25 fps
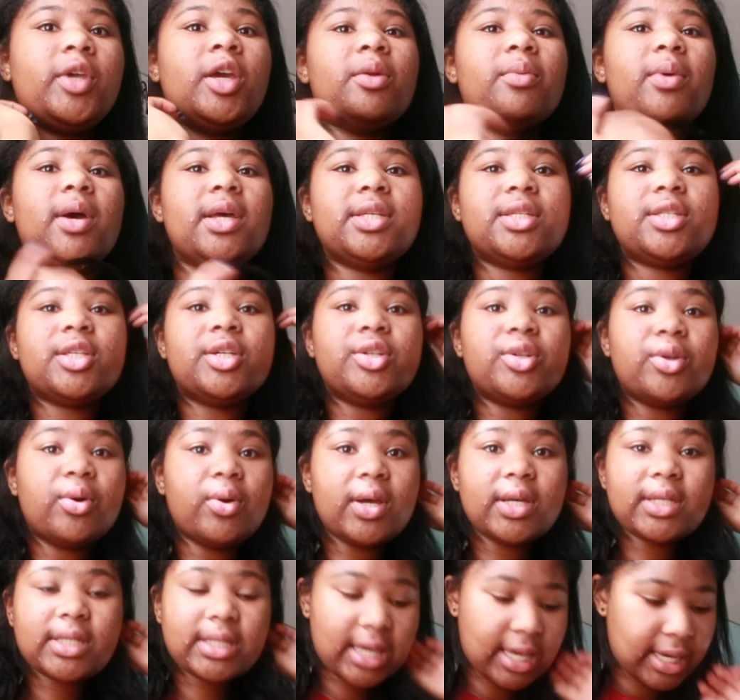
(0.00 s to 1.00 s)
Anyways, the
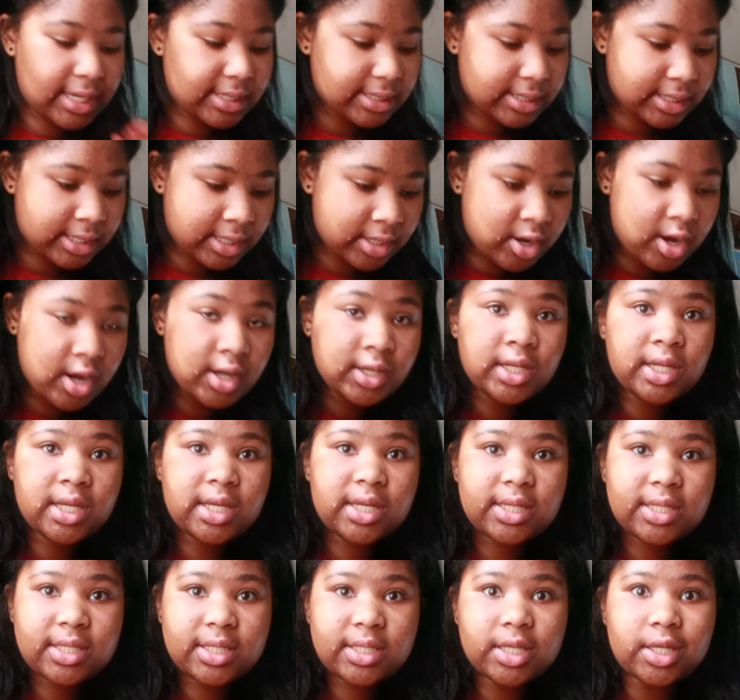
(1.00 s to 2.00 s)
noise canceling on
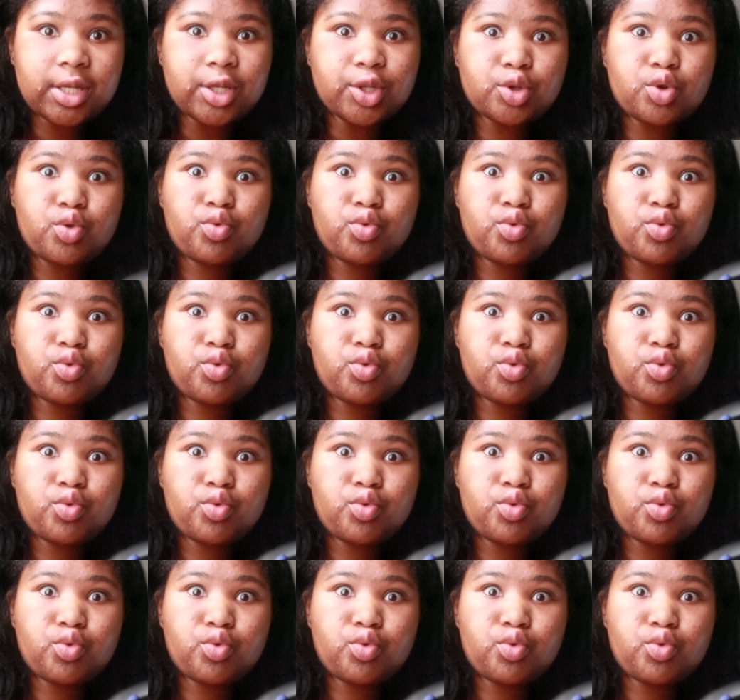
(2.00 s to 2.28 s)
this is